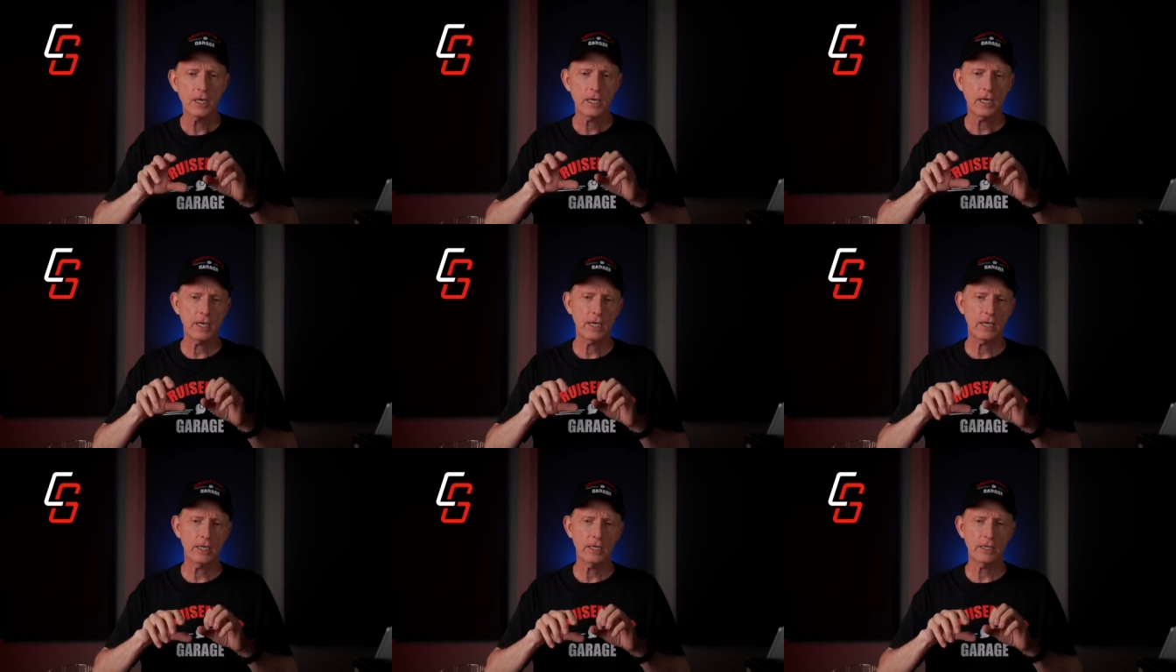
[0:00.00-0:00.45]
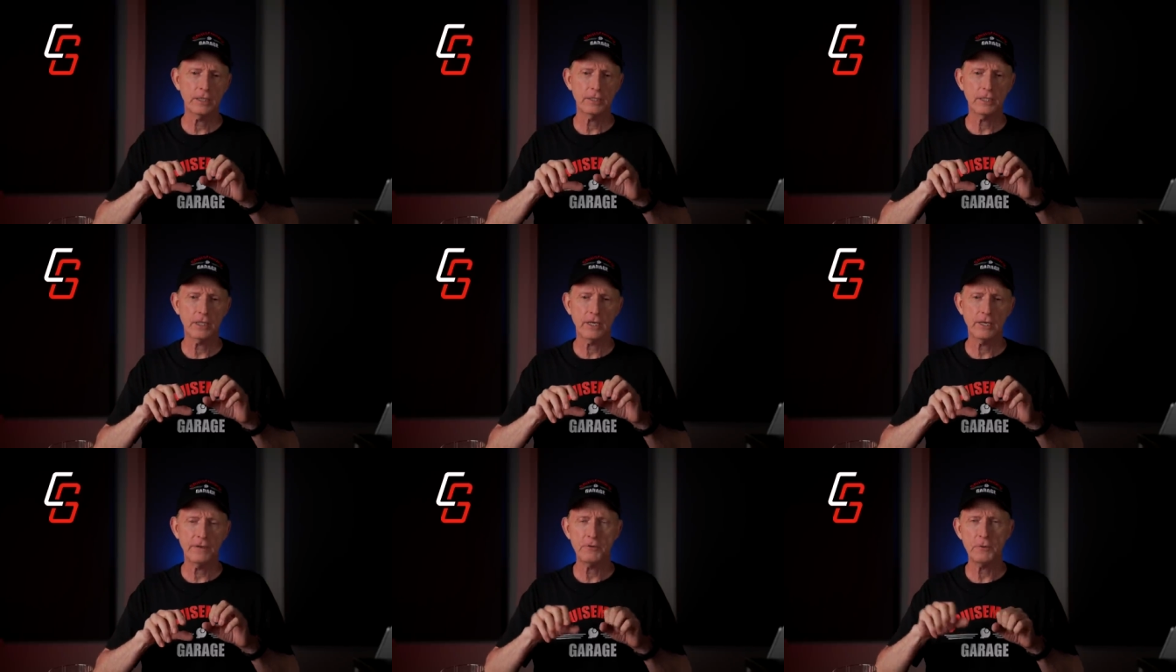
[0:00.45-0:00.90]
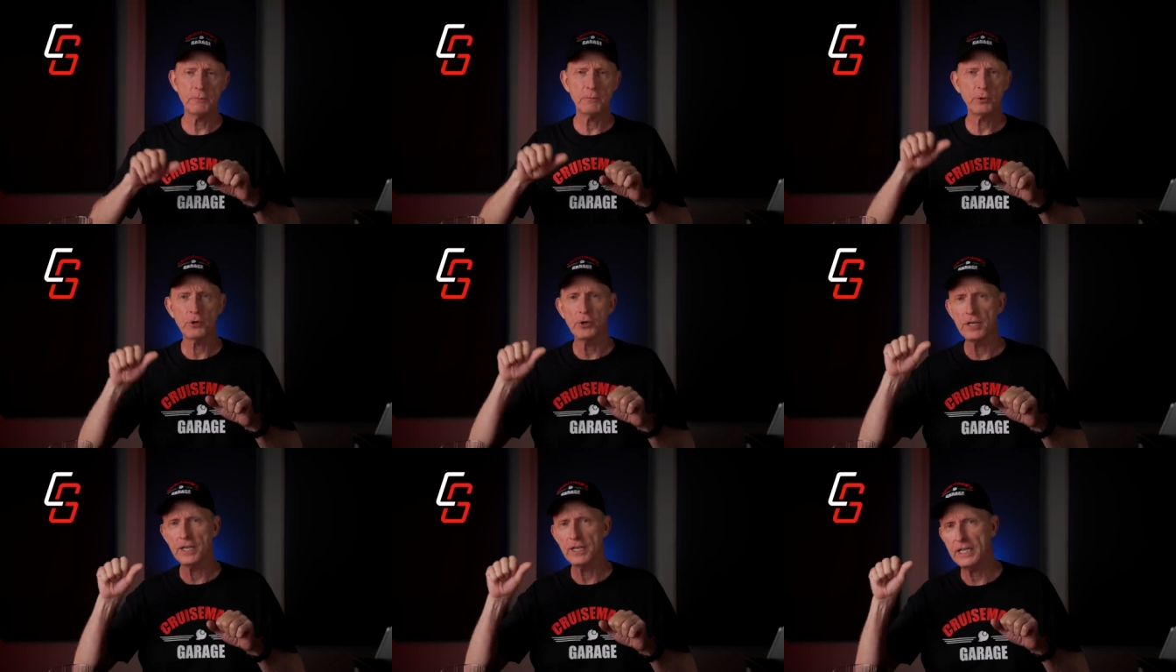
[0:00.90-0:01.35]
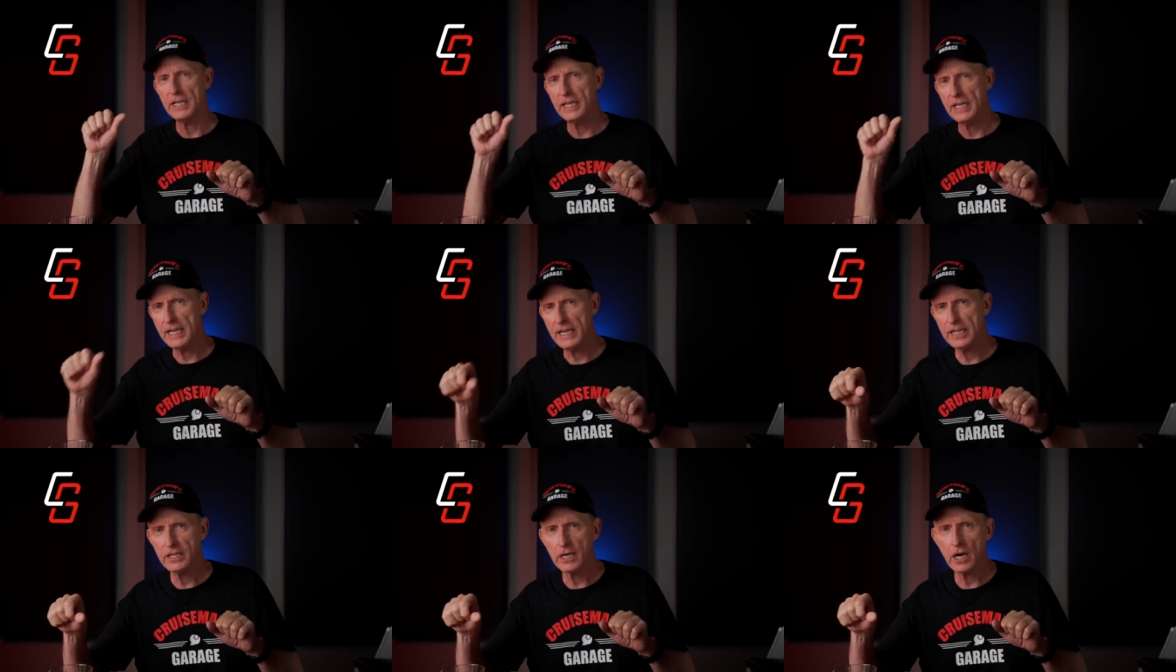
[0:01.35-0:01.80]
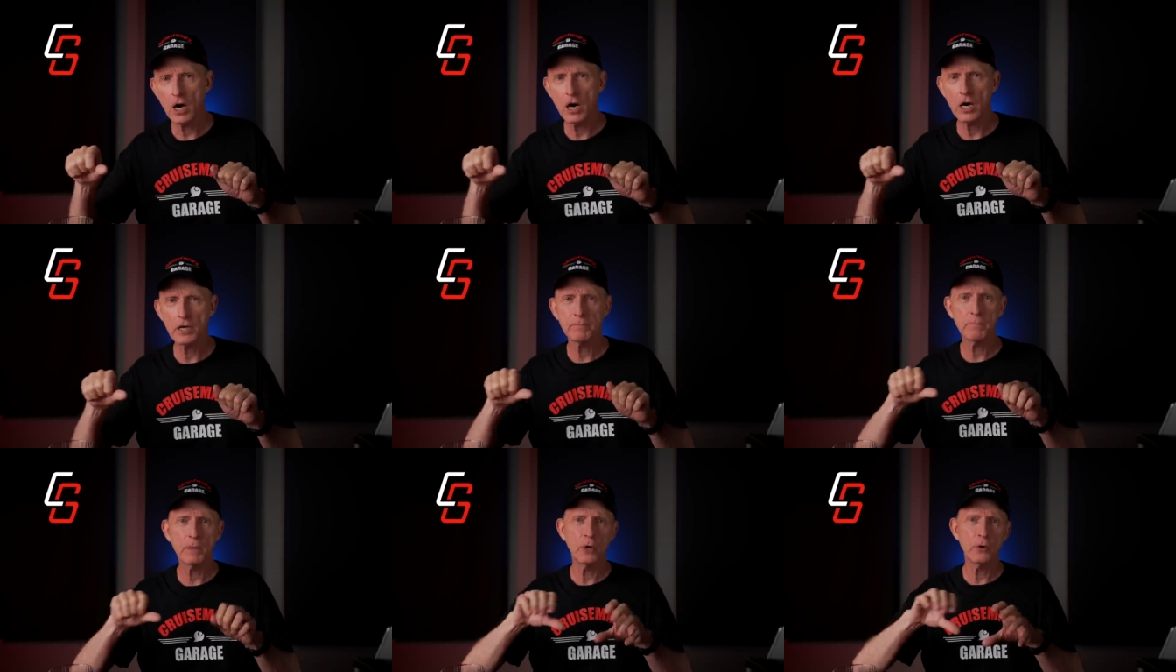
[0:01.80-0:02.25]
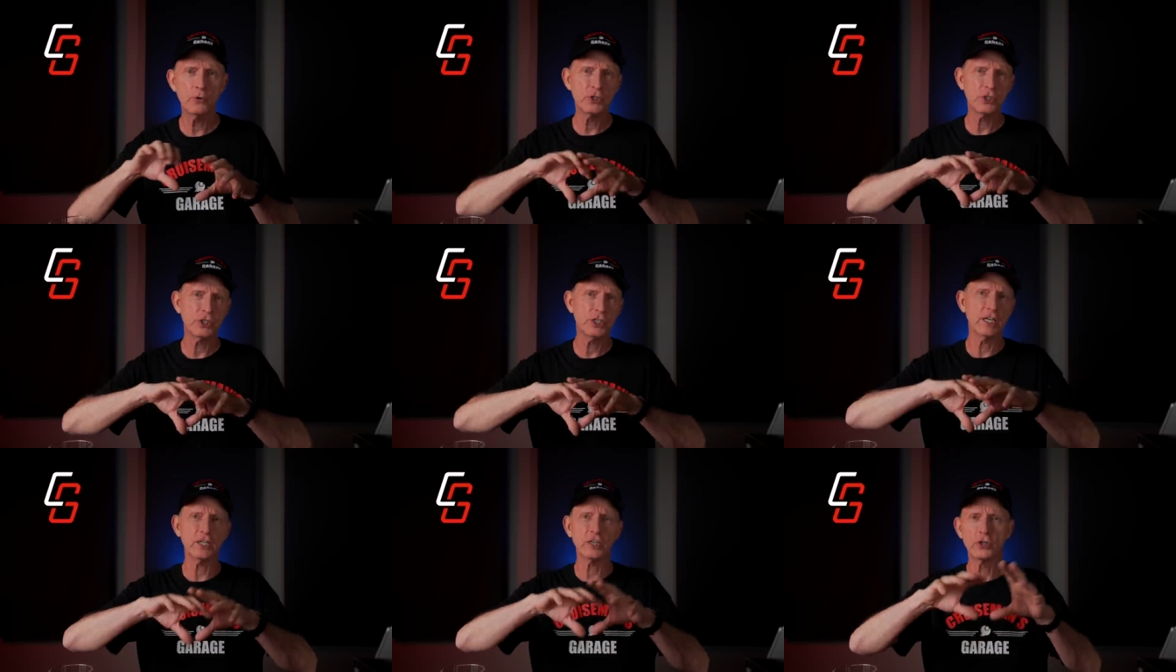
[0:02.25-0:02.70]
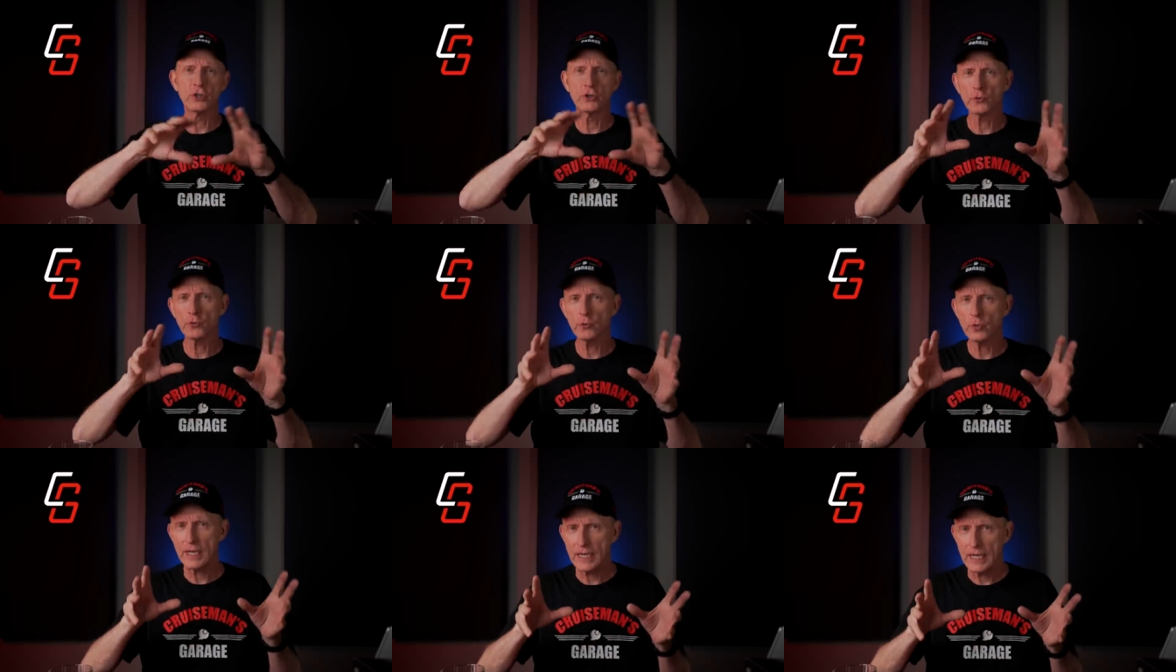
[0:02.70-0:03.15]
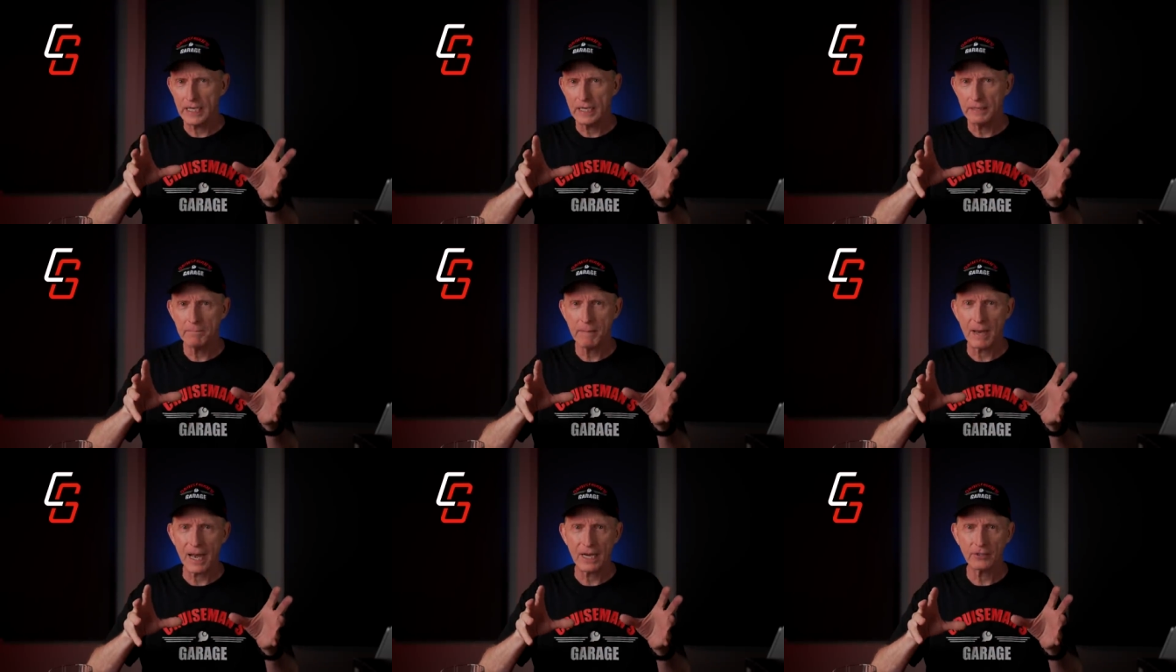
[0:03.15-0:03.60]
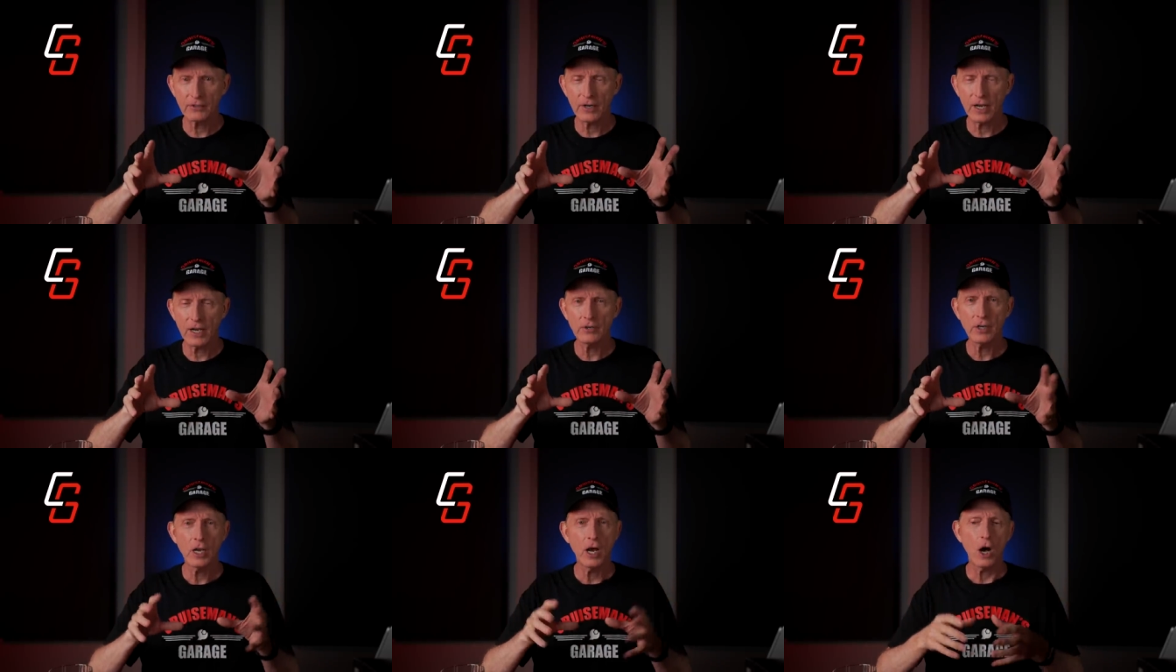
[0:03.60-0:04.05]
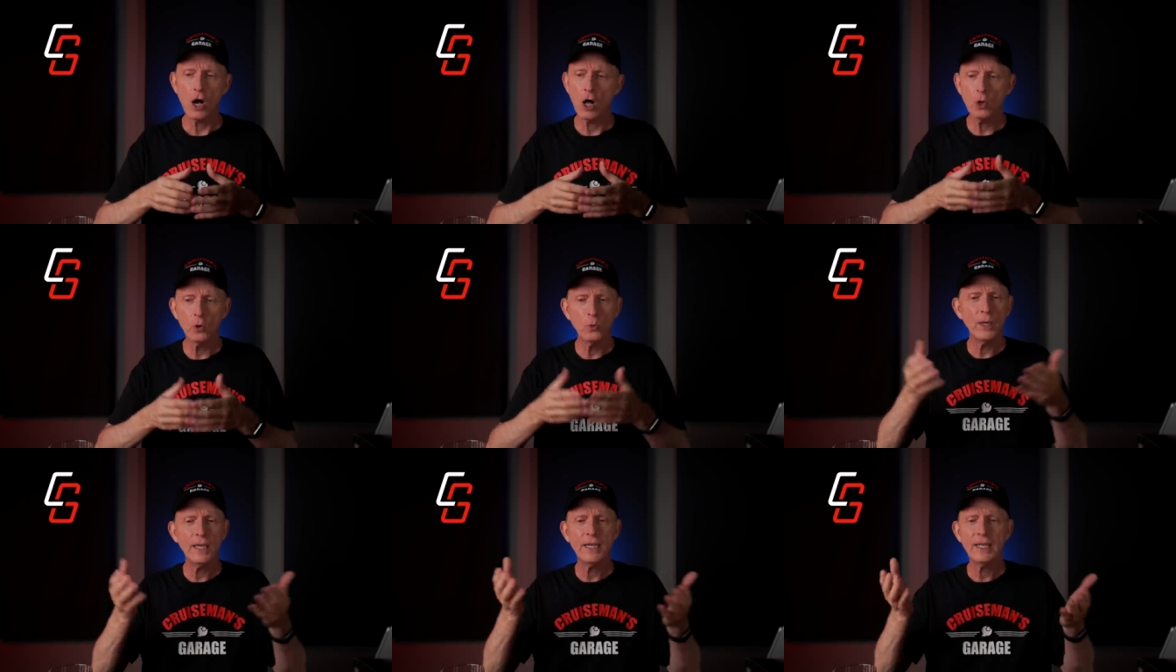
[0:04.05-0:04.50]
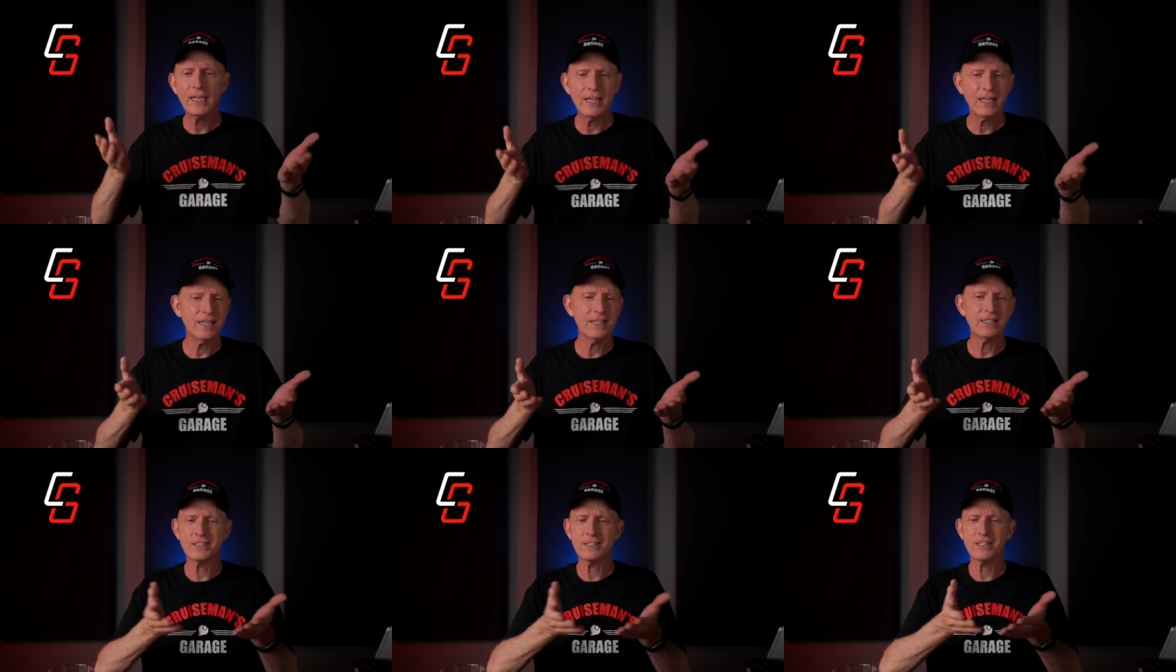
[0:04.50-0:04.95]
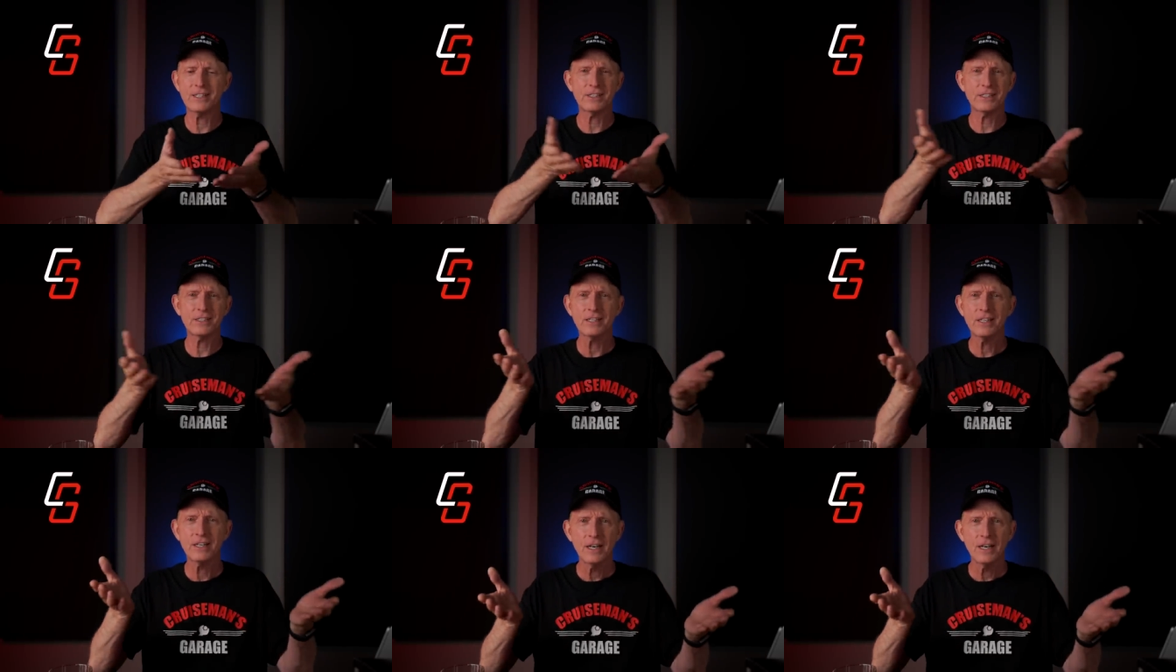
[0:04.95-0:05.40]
And uh, if you put it in econ mode, you get green background. All we get is this